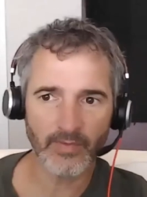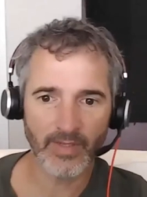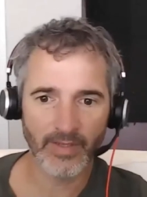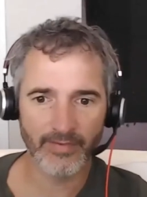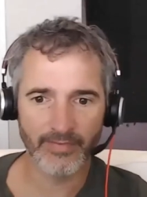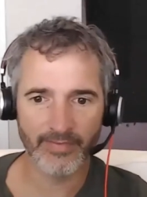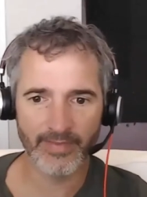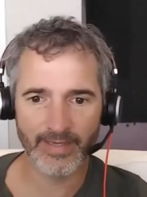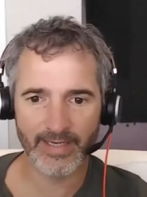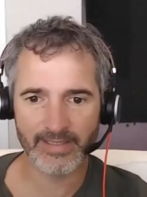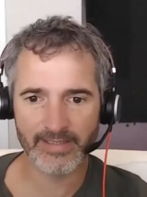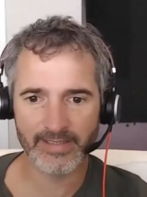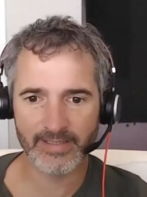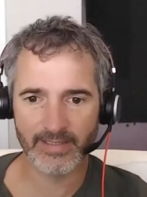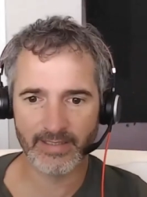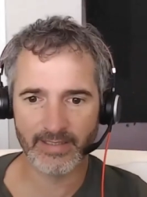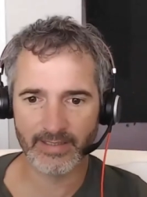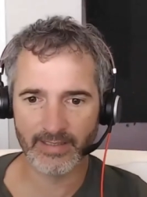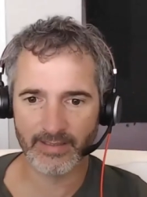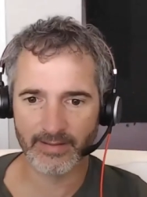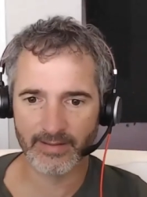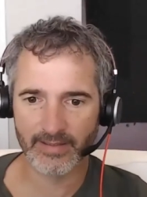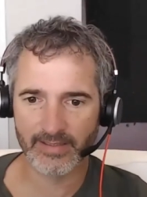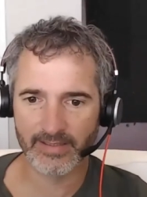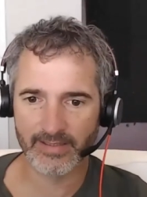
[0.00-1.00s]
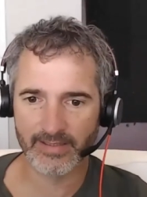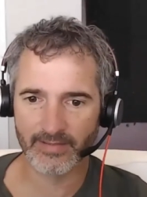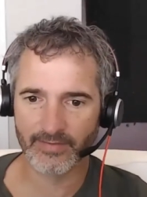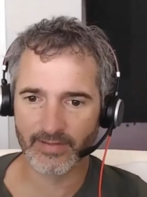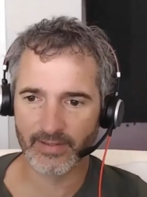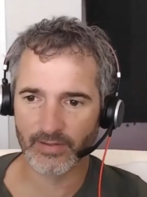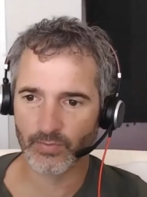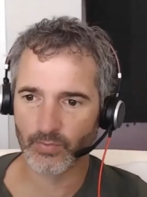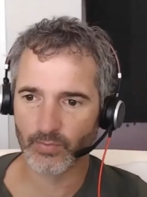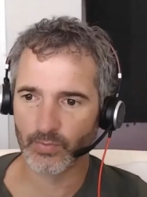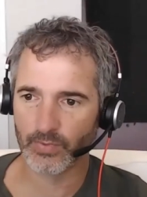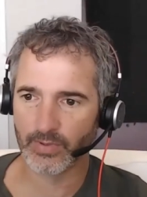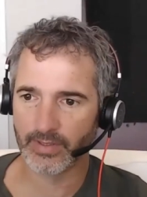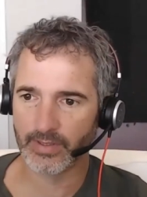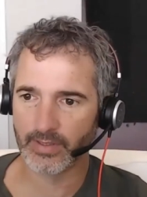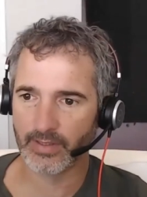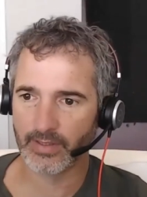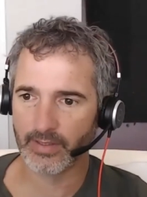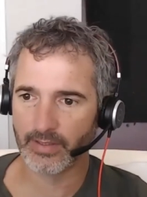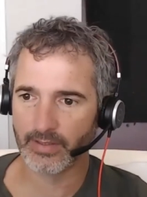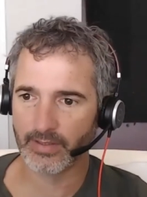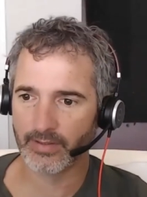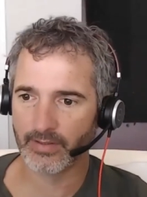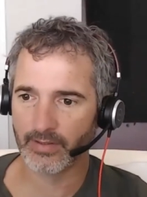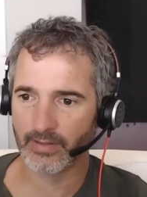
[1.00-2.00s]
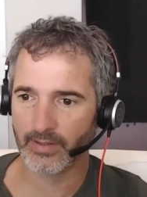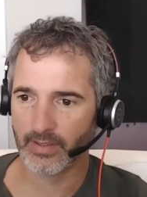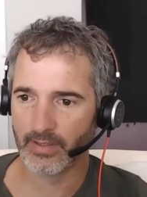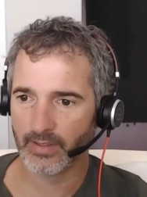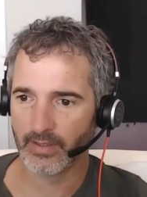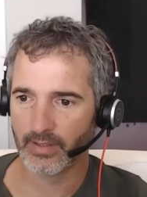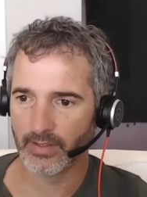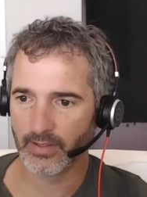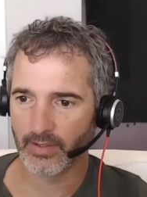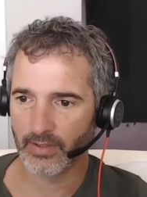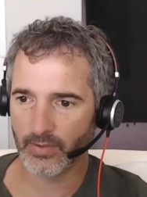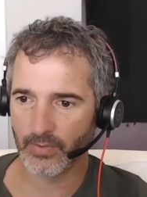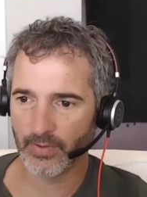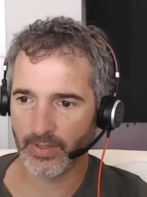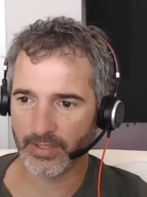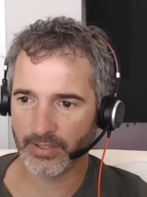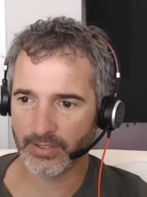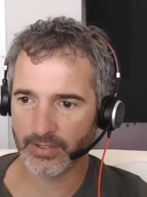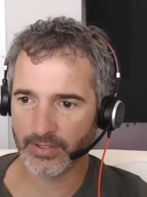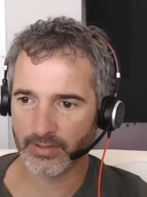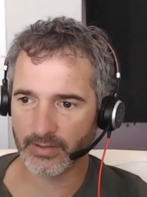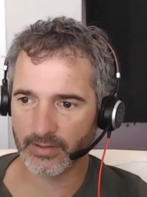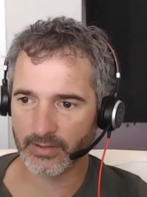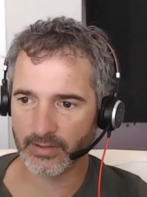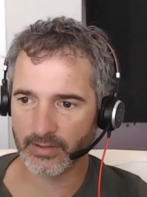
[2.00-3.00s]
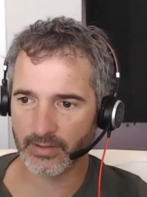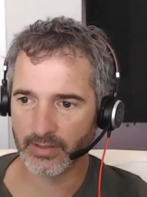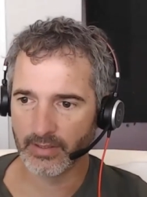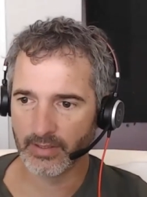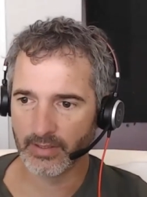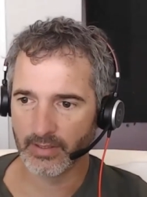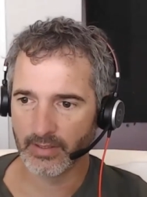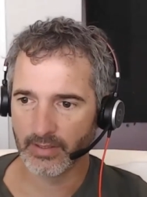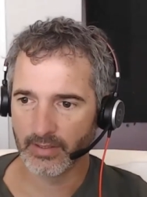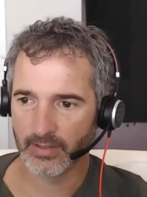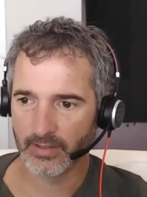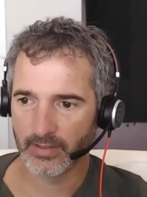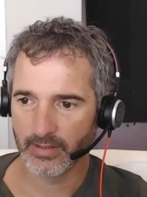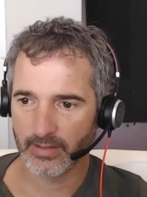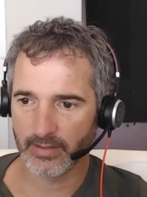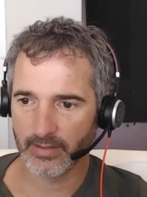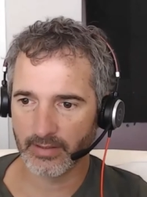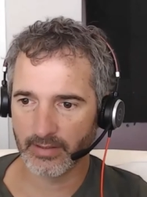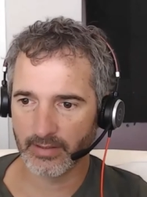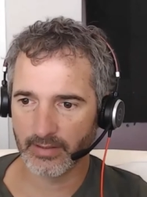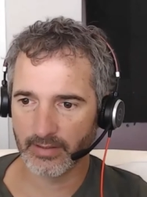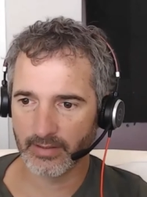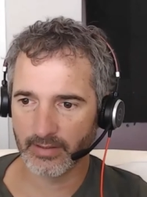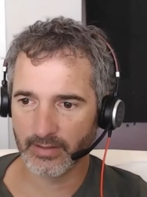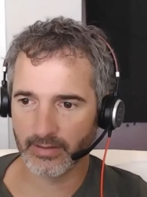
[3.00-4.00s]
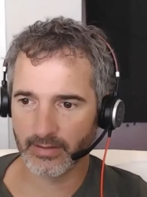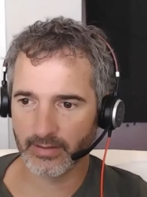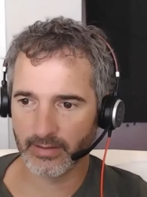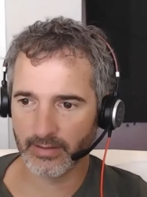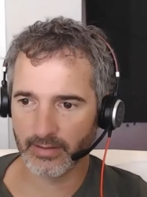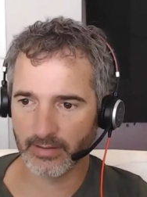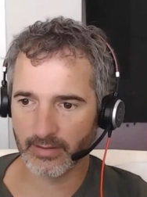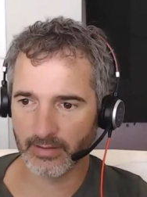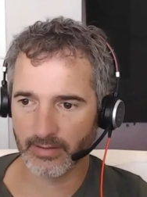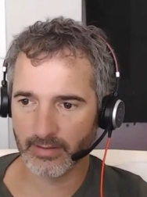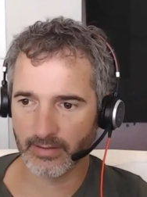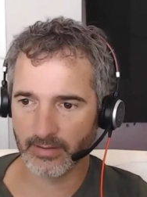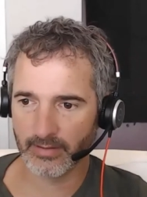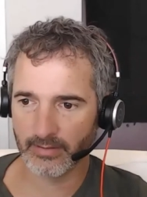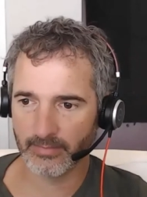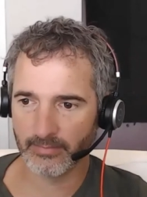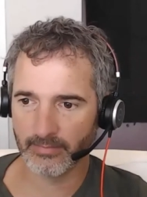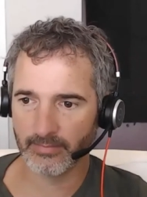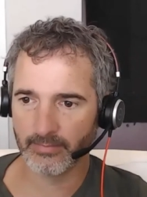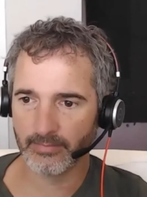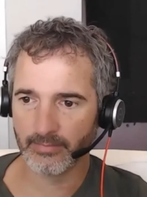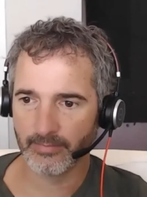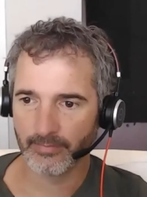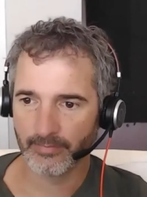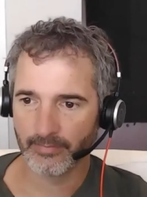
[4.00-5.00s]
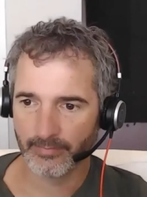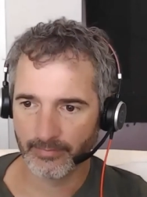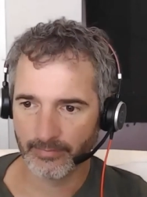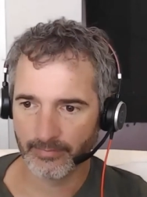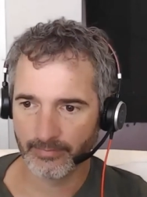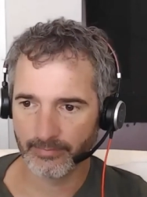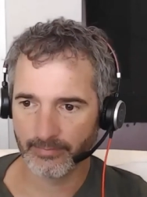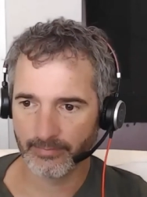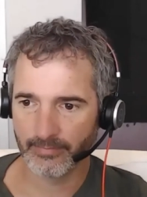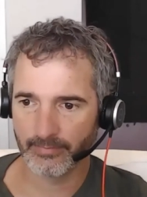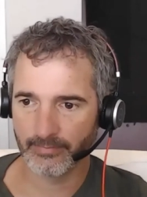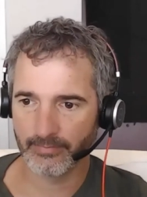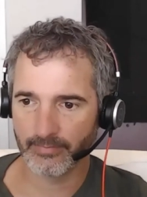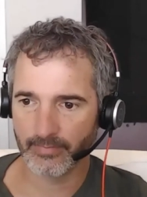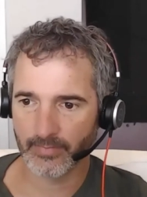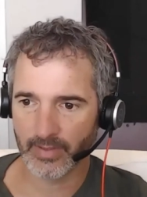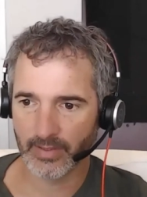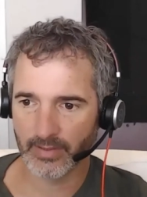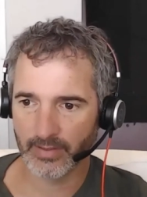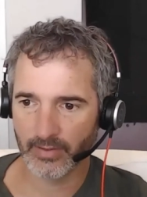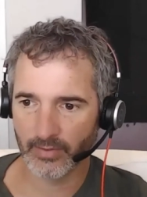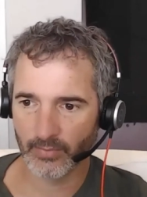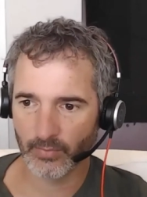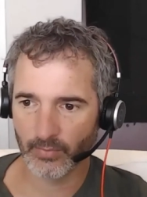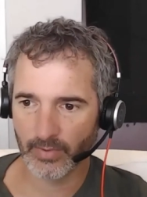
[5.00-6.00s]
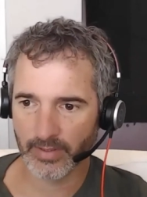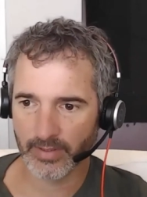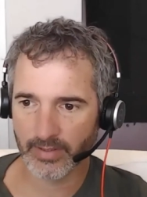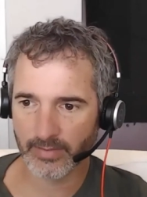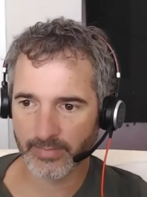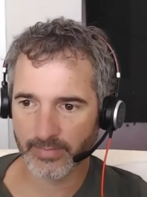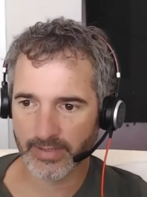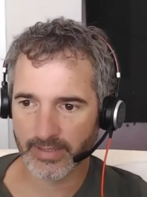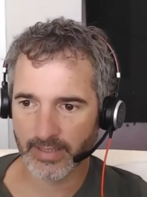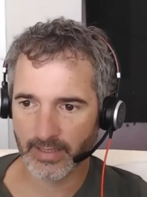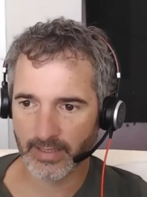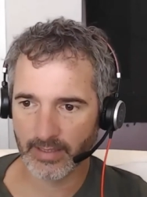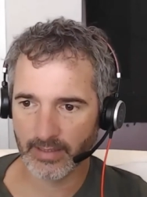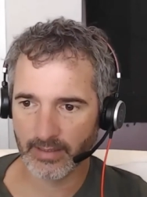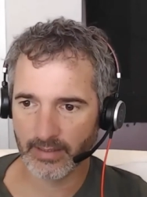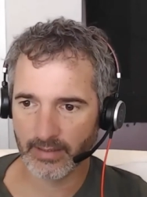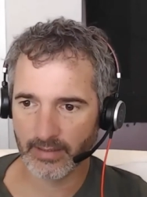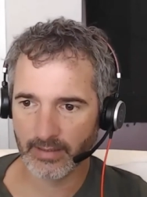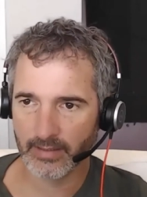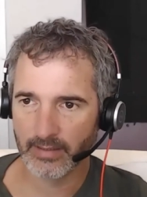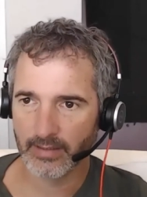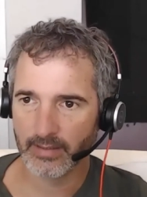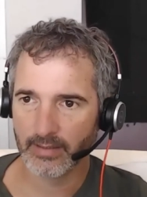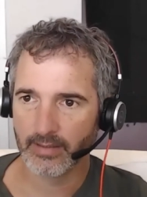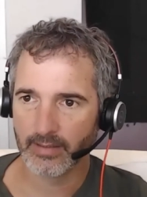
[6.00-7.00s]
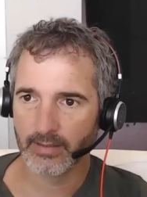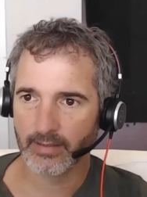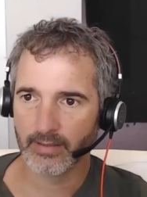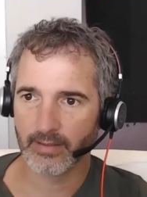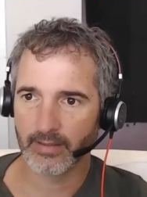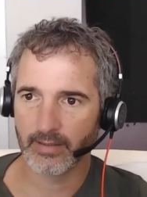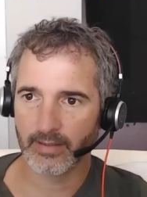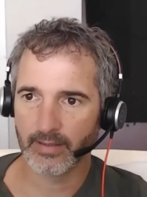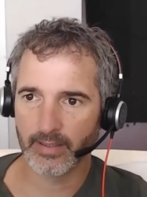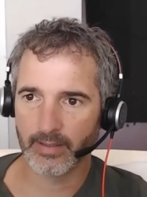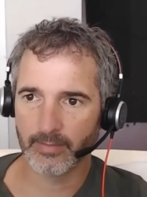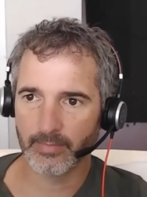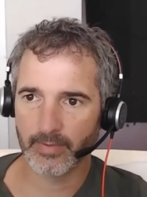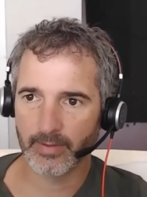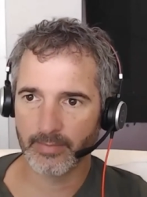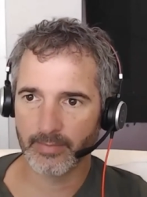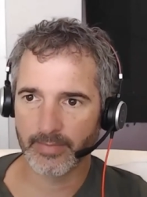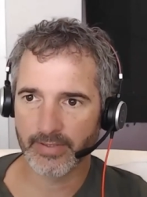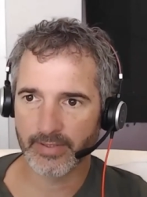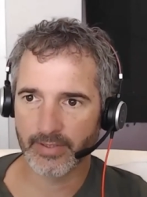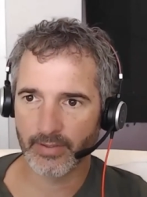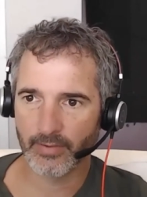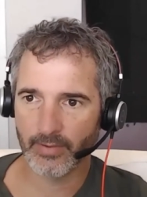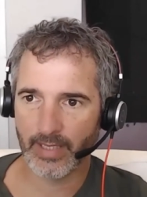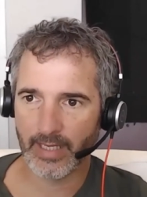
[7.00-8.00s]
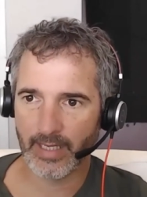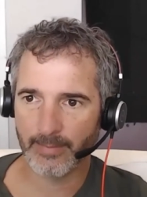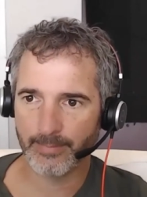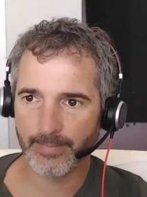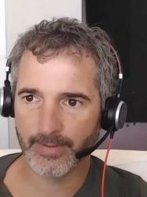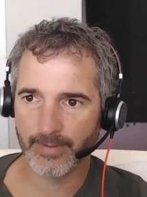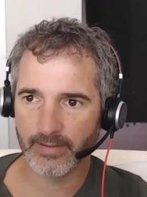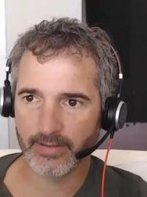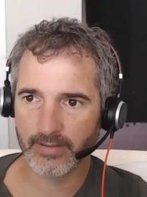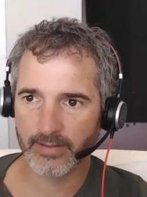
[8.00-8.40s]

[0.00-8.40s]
that's it. I'm gonna see if there's one other question. Um, you're welcome, Sadie. Um, I'm so happy